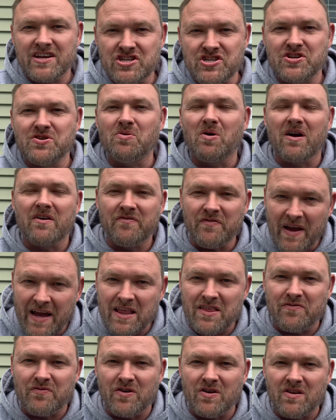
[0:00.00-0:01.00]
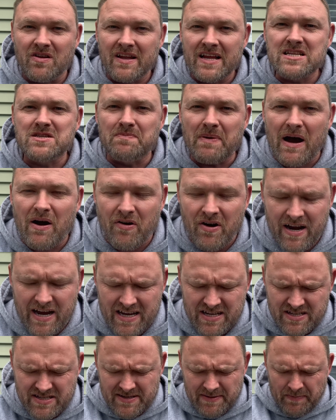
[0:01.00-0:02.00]
as you are faithful. Let's bow our
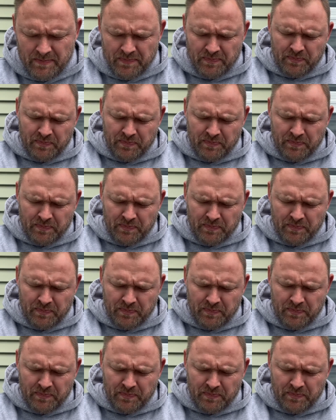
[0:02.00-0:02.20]
heads.